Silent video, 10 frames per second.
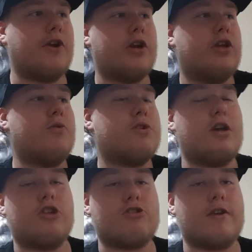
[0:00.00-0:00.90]
you're going to use
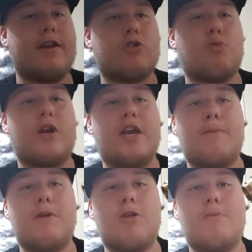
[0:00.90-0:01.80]
a straight
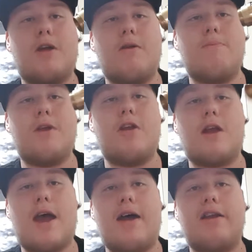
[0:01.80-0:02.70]
28mm
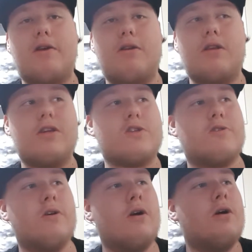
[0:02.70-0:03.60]
Addy on this.
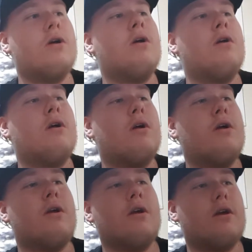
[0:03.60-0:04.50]

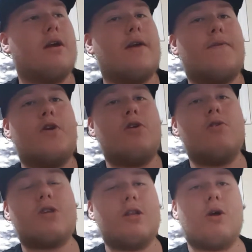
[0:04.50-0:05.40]
If you're
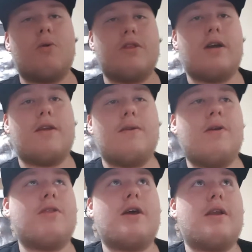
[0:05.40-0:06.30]
using lower then
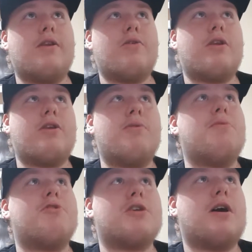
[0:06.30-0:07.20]
you can
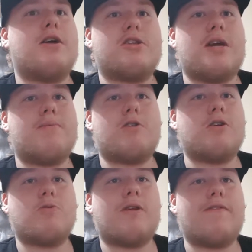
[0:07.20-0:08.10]
use
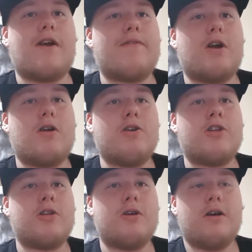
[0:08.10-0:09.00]
Samsung
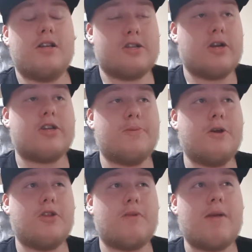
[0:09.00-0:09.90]
25Rs. As long as you
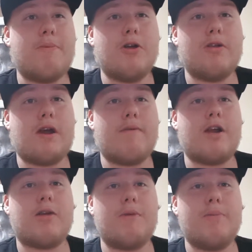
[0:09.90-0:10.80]
build the right build. I
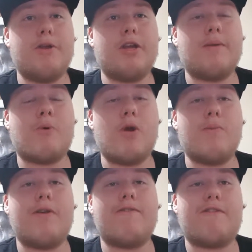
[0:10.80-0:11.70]
recommend building a
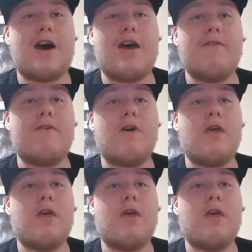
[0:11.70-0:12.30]
0.15